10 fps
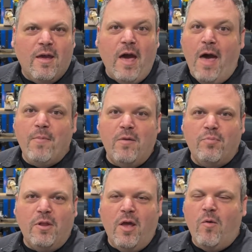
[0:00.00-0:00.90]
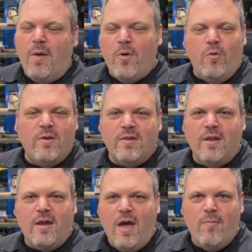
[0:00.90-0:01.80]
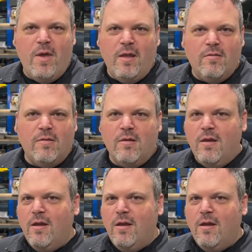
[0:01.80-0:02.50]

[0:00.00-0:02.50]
comment below. I'm always in the comments.